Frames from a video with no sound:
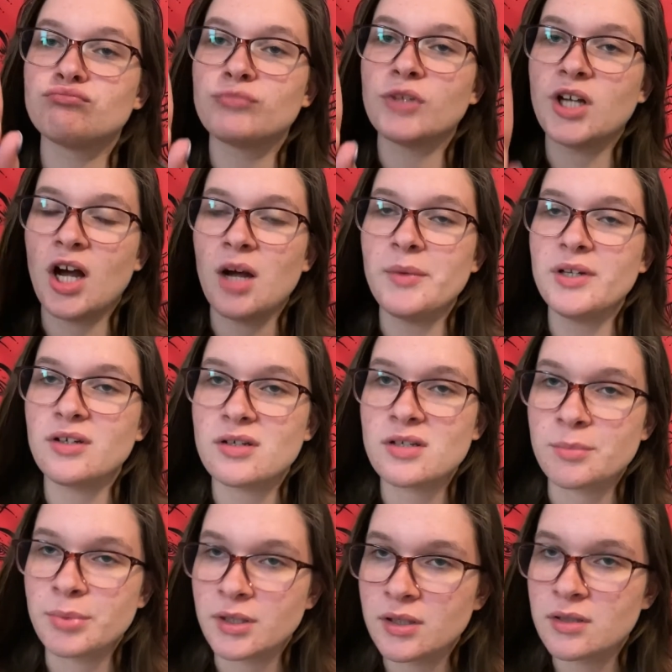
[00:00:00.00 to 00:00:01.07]
comment y'all's
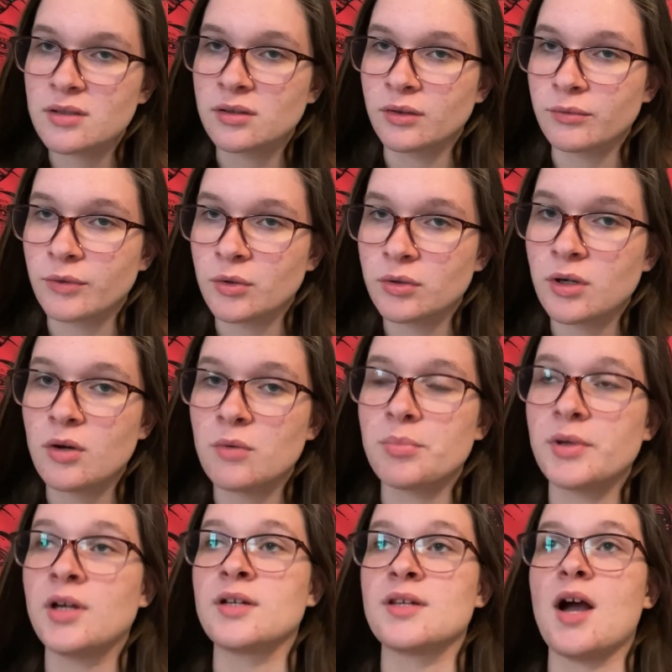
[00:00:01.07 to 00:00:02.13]
opinions on throat coat,
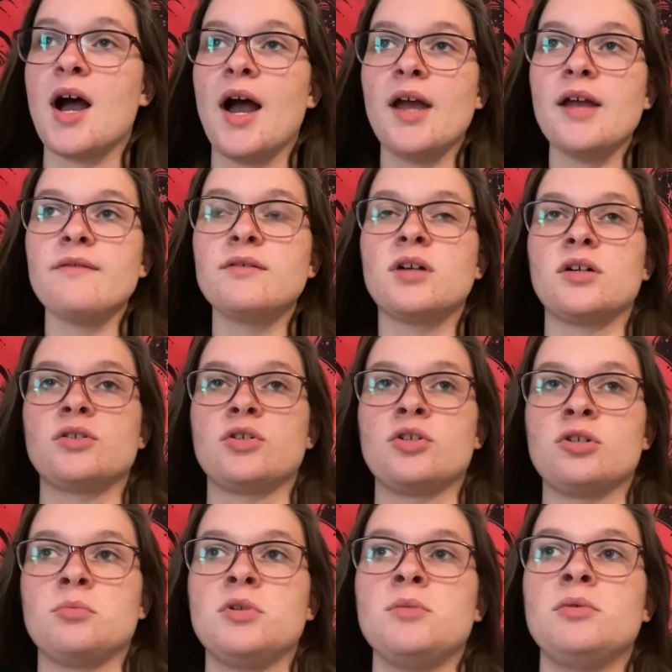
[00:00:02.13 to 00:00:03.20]
because I have talked to
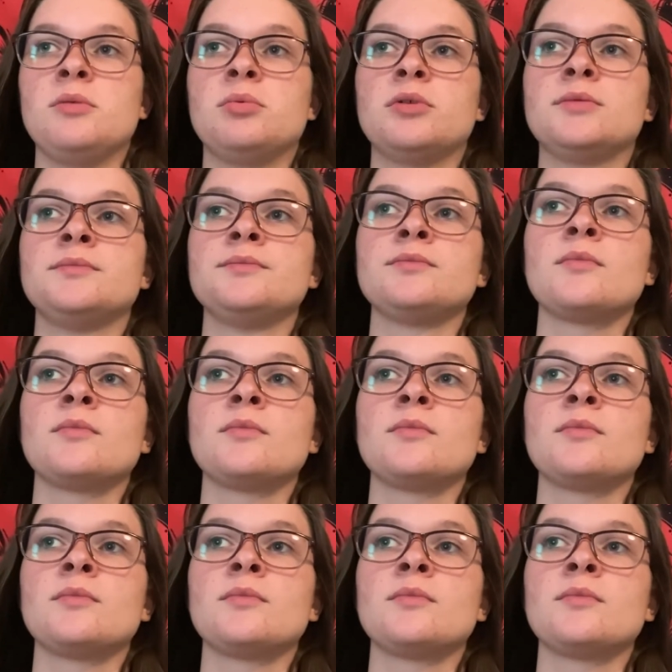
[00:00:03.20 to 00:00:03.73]
so many people,